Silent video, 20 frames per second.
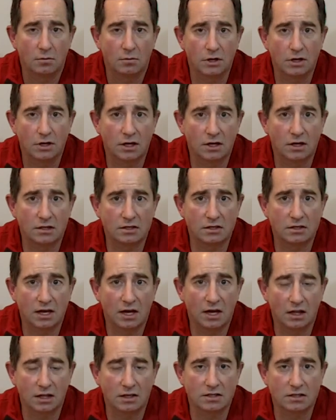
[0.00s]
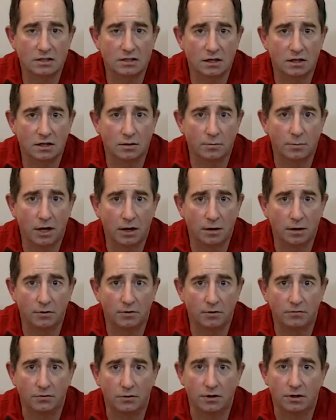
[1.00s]
because calluses on the bottom of
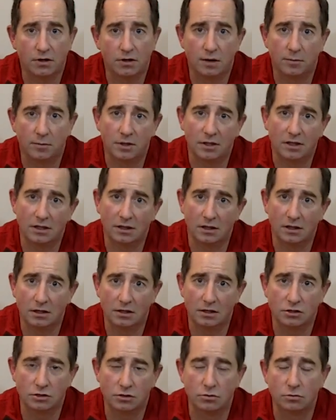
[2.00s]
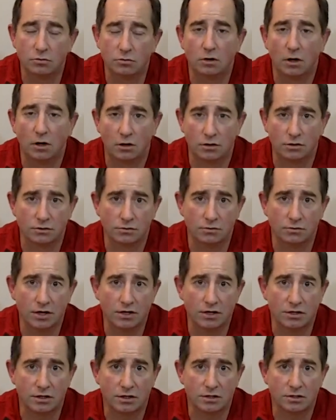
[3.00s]
your foot commonly lead to
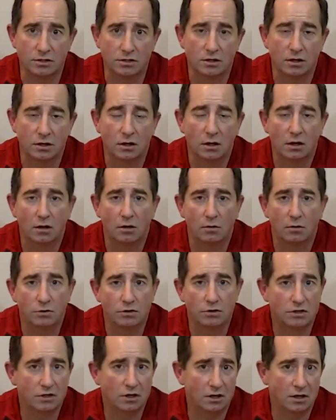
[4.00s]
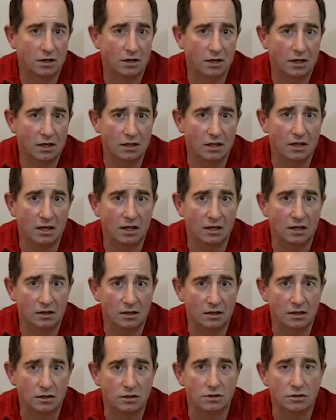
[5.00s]
ulcerations, which then can
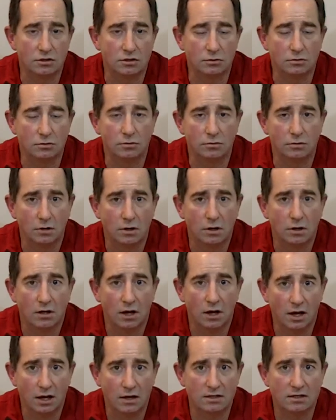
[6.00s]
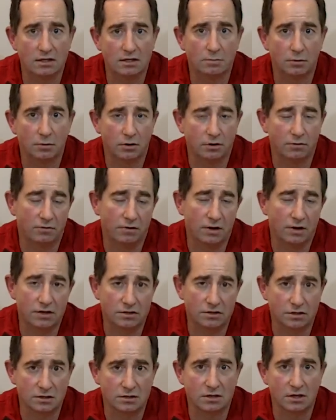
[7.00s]
then lead to uh, deeper
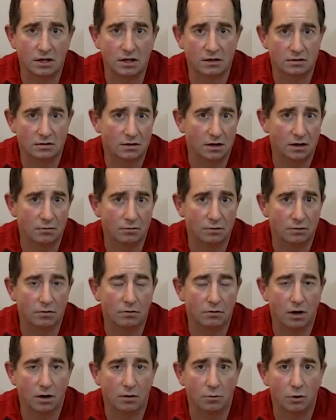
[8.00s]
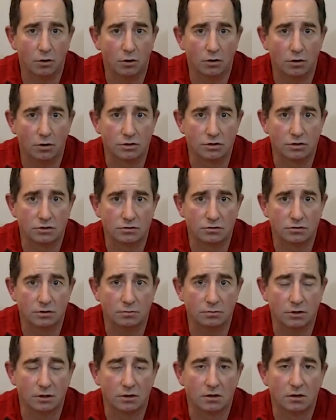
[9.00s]
infections that uh, require more urgent
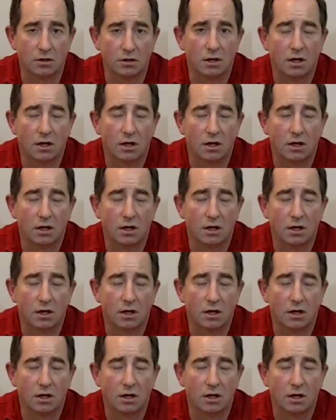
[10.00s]
treatment.